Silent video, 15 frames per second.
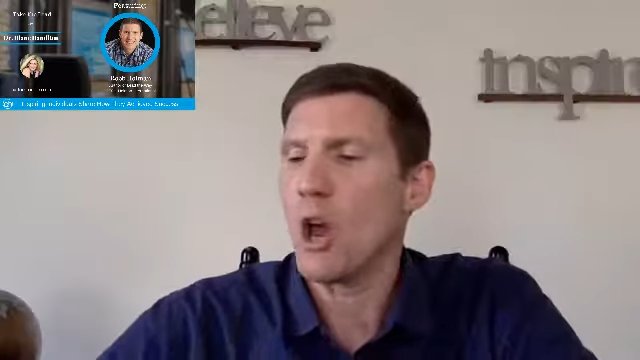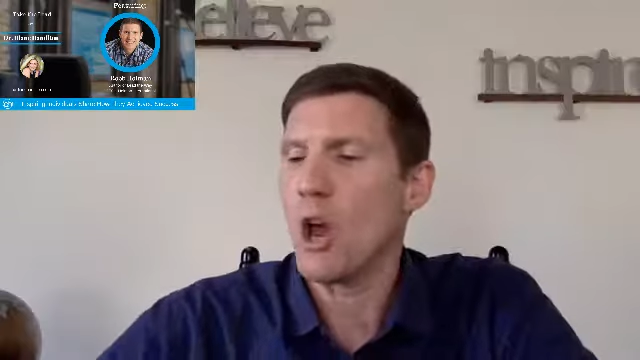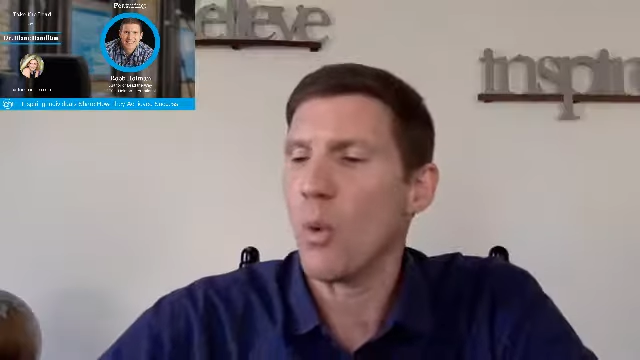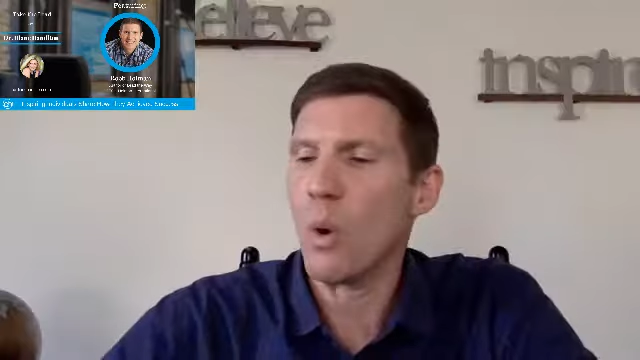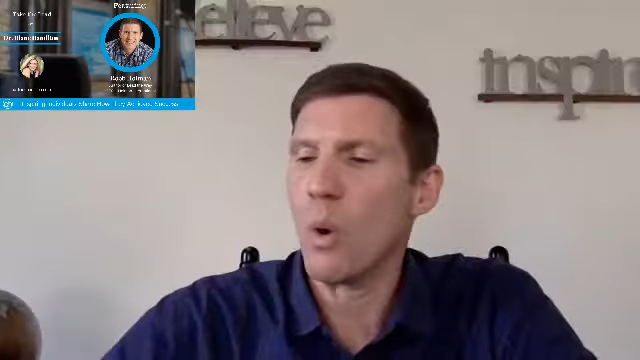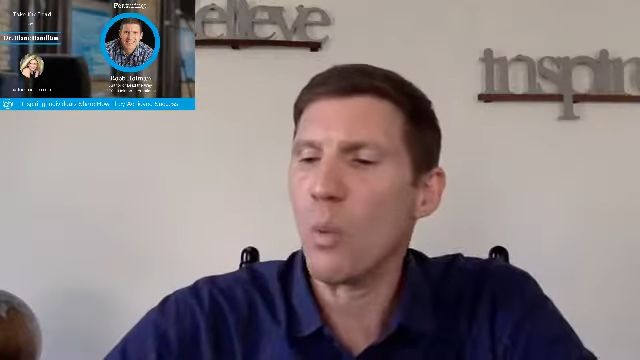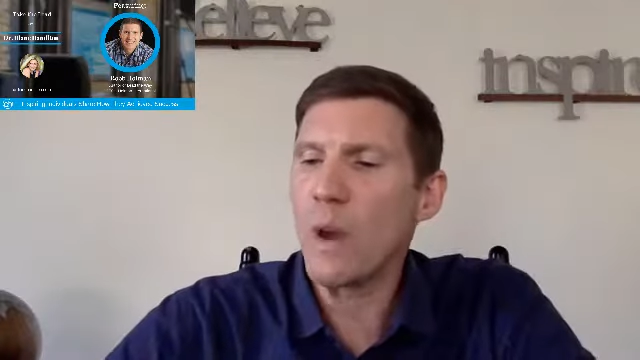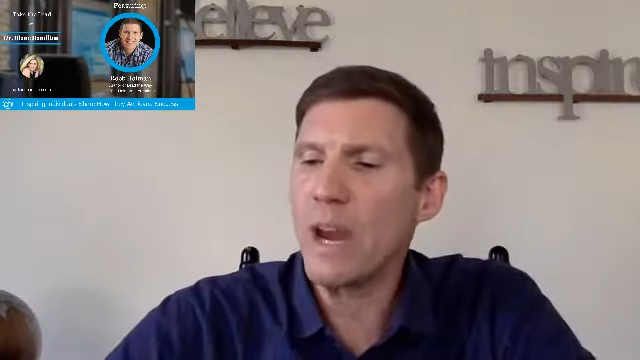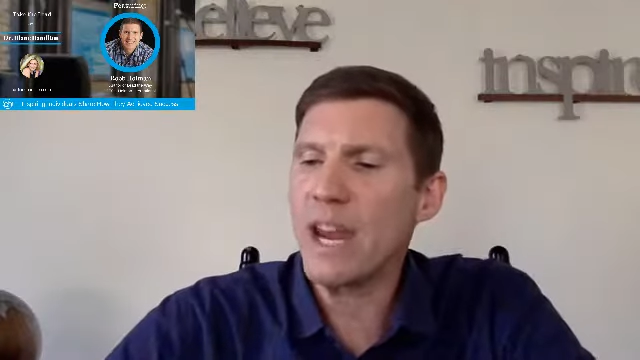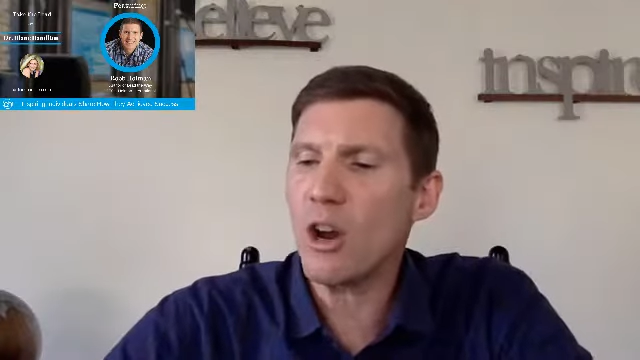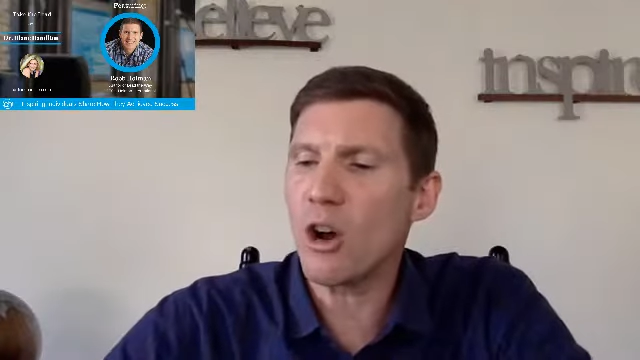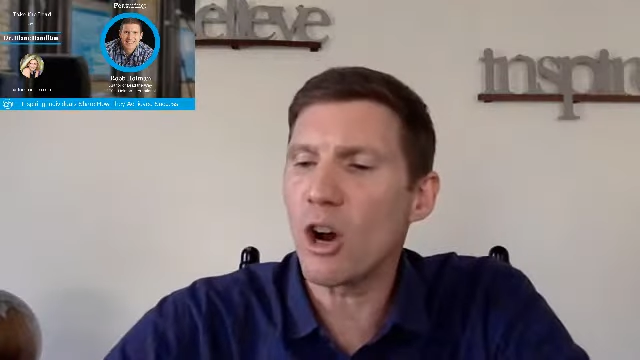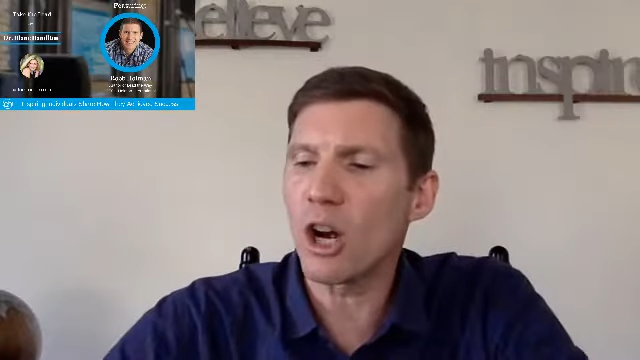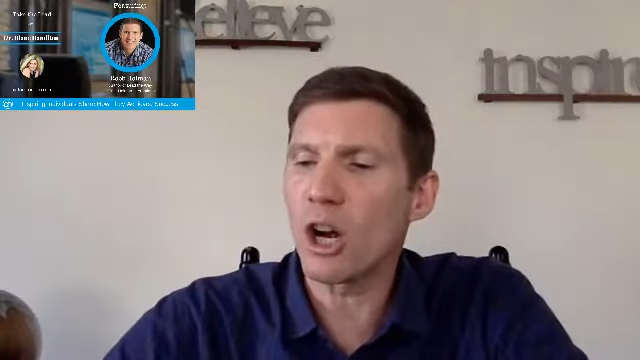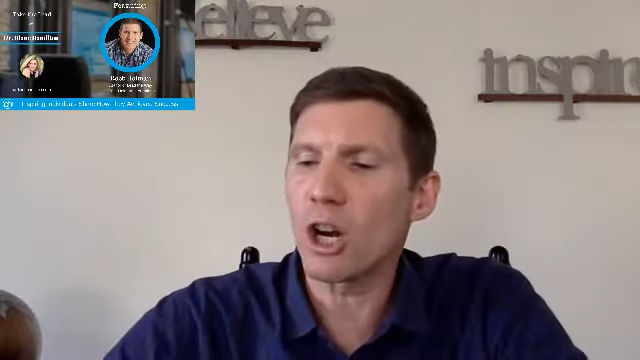when
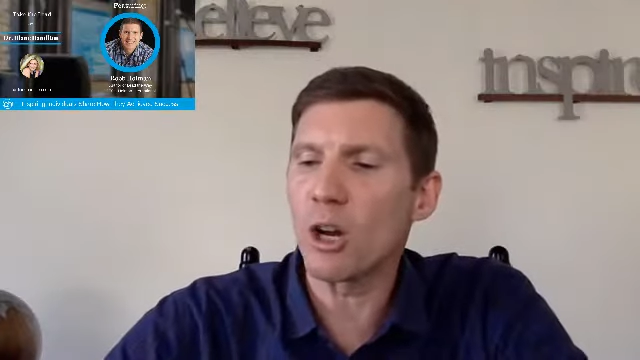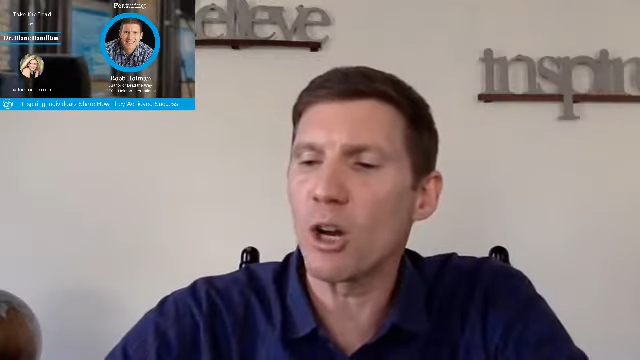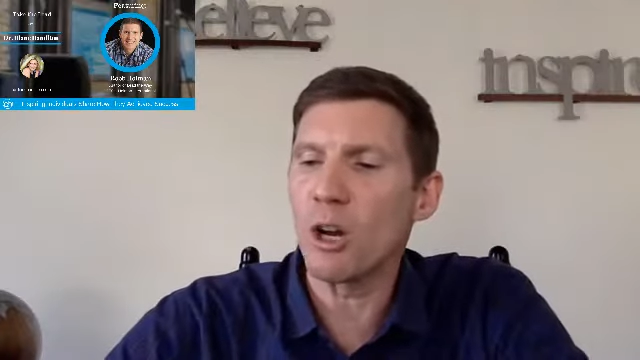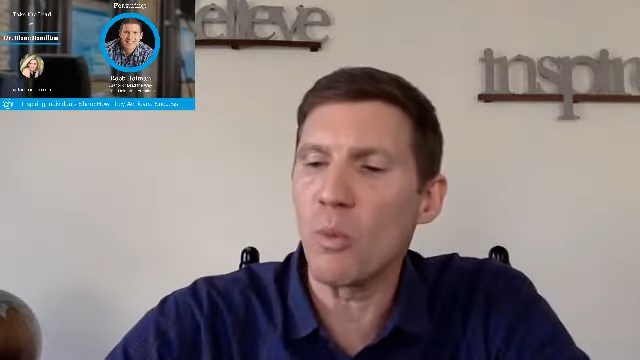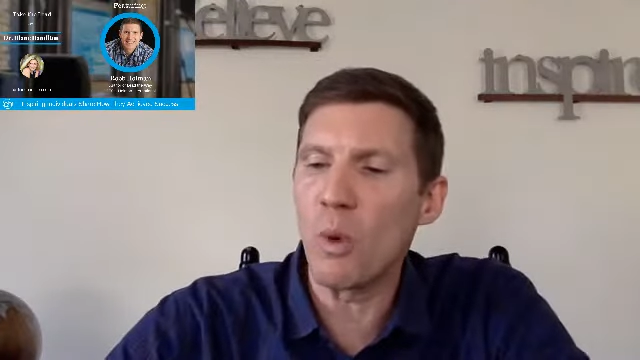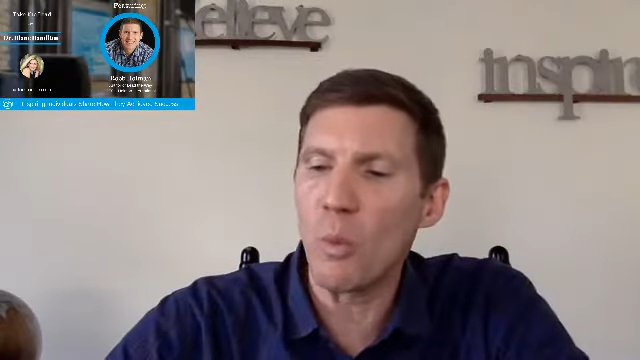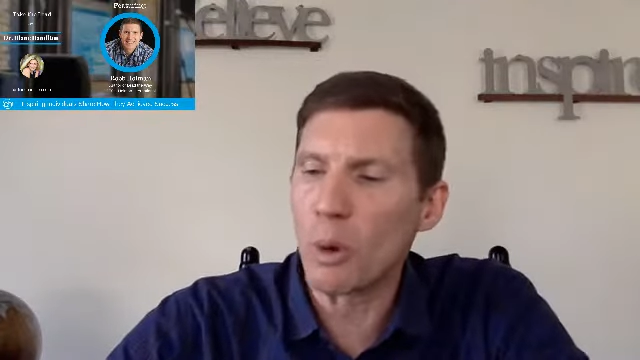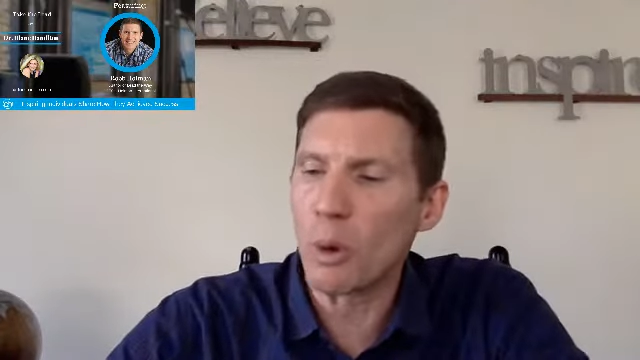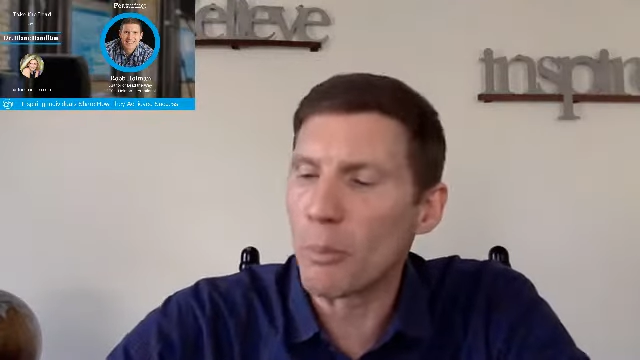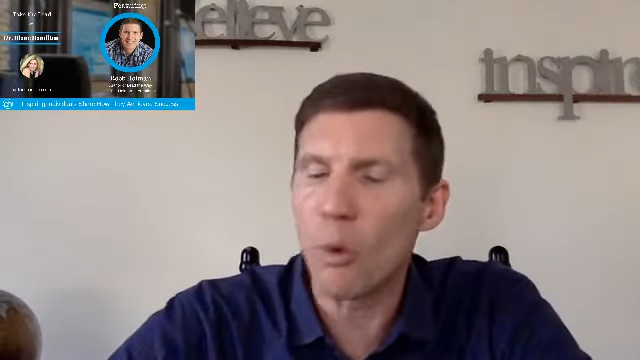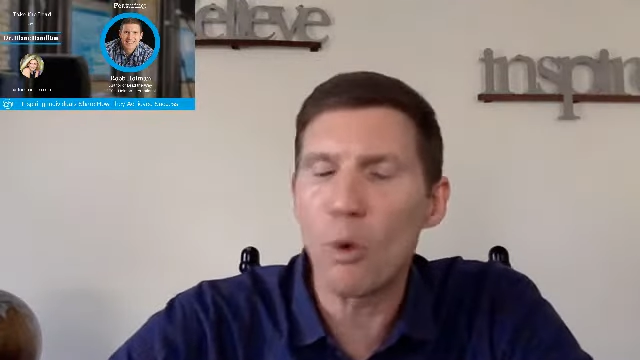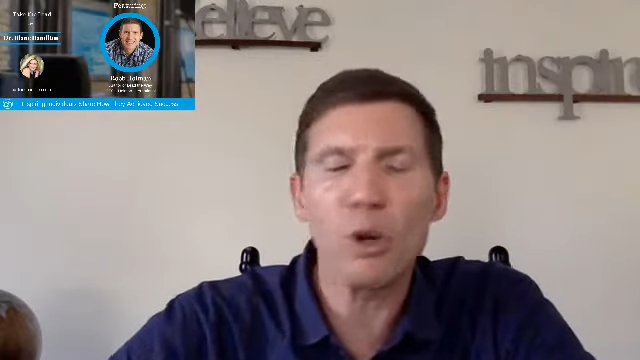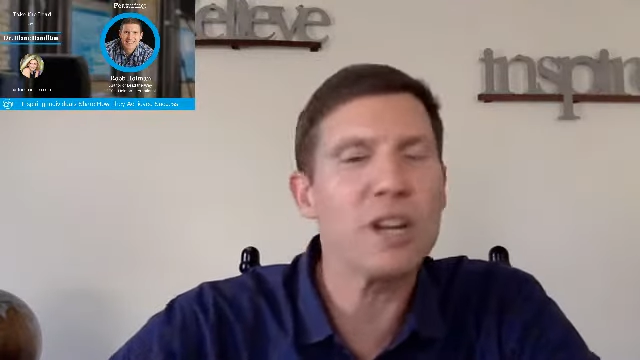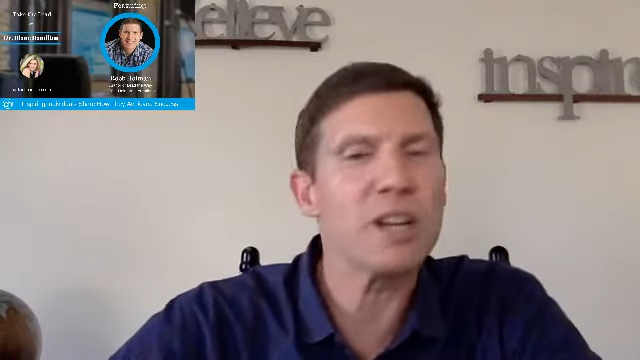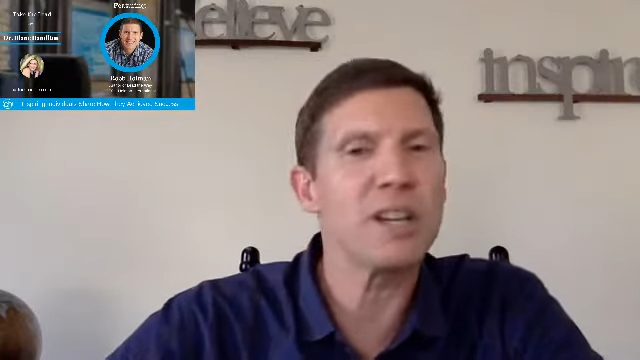we're
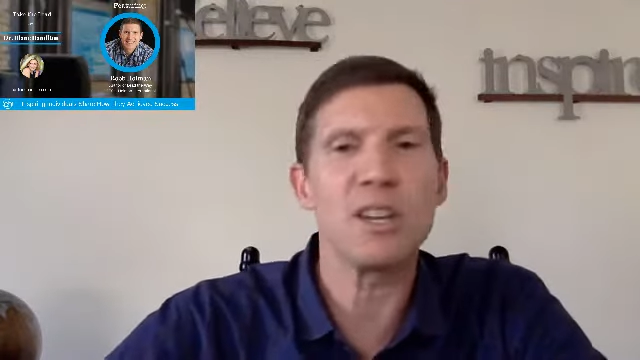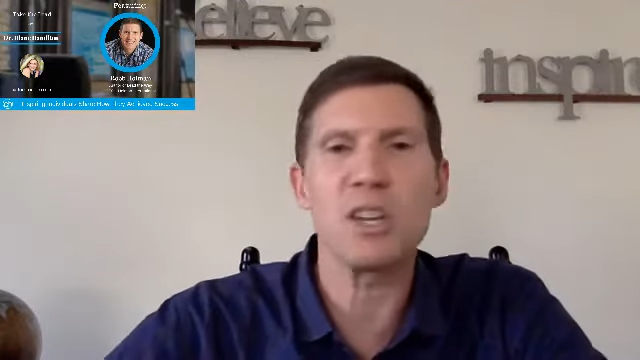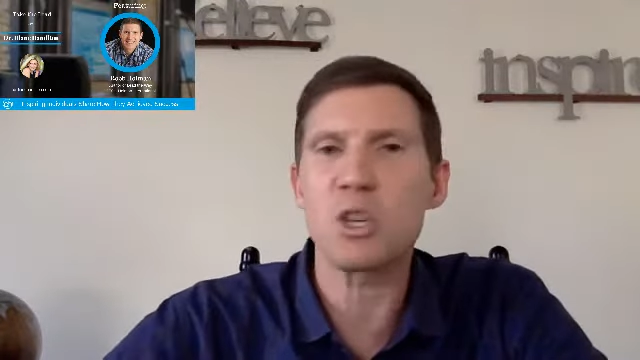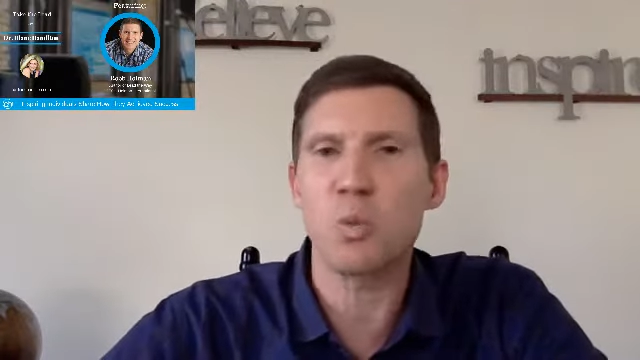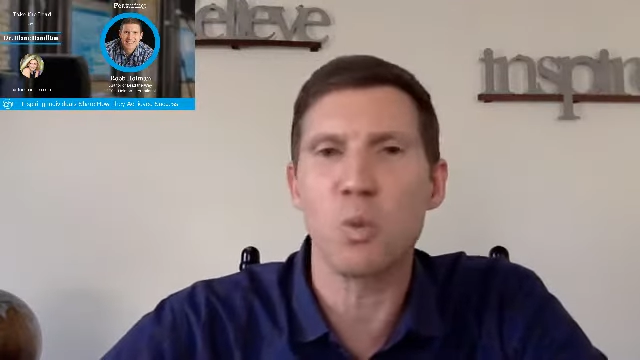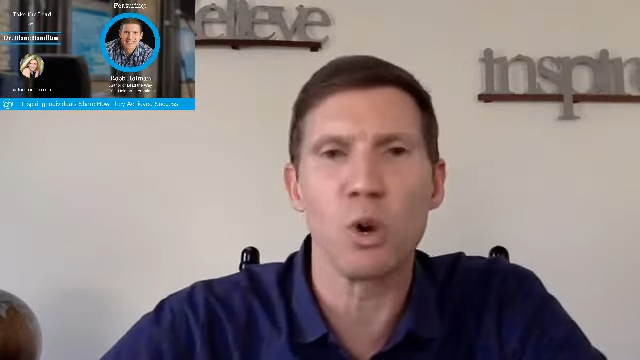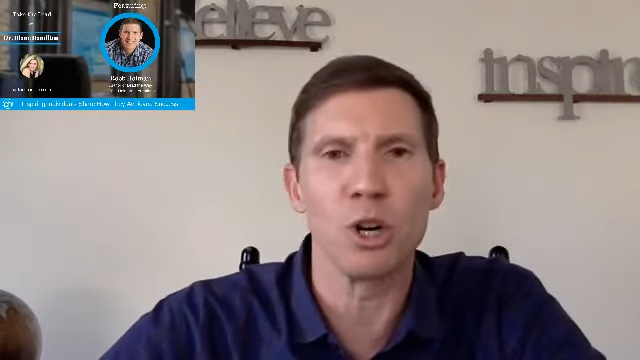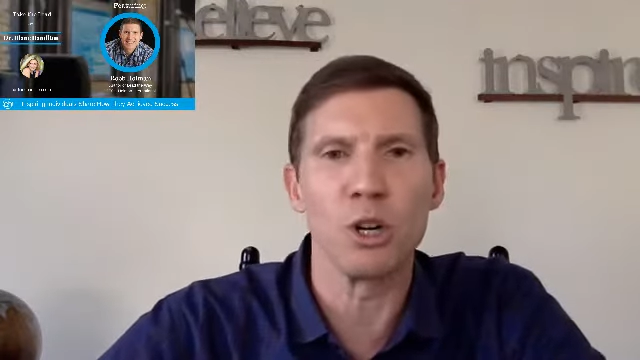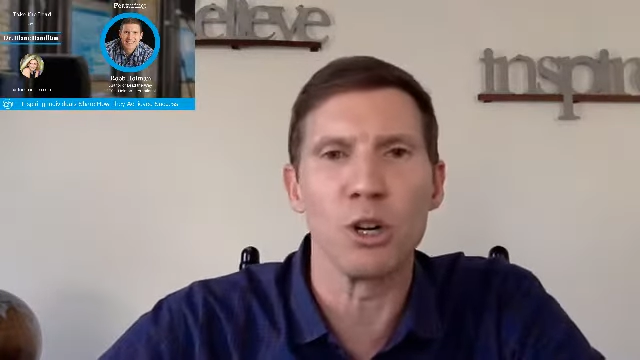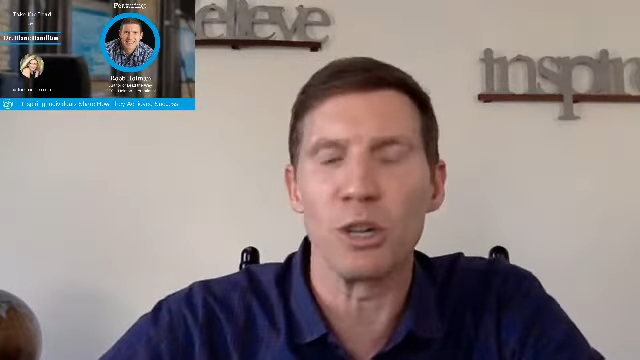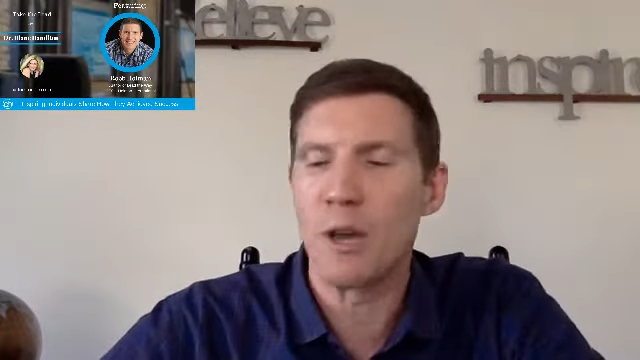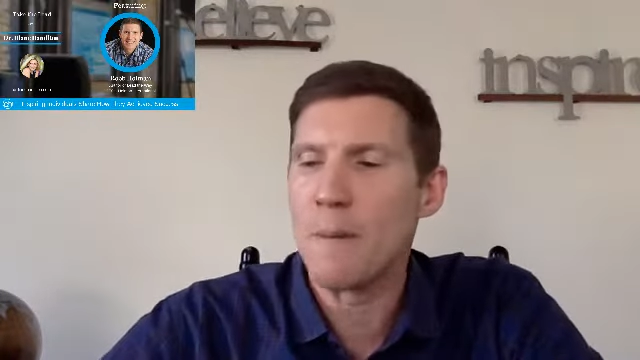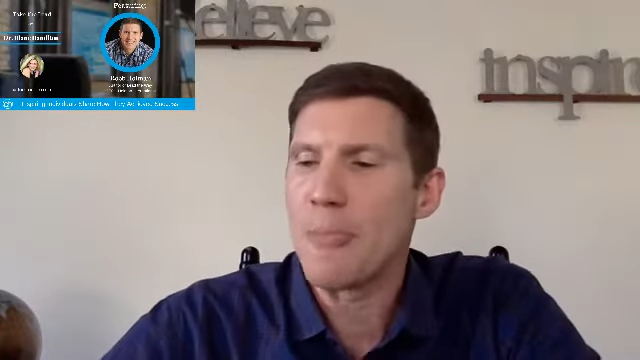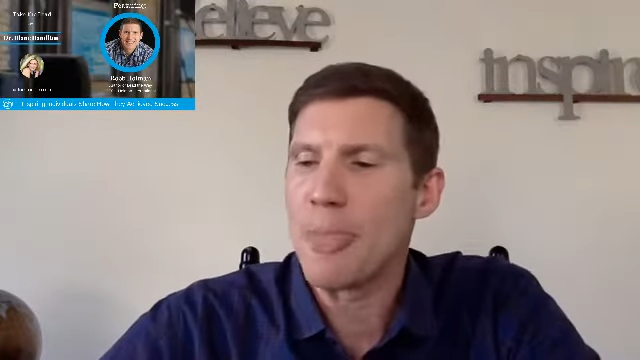born into this world,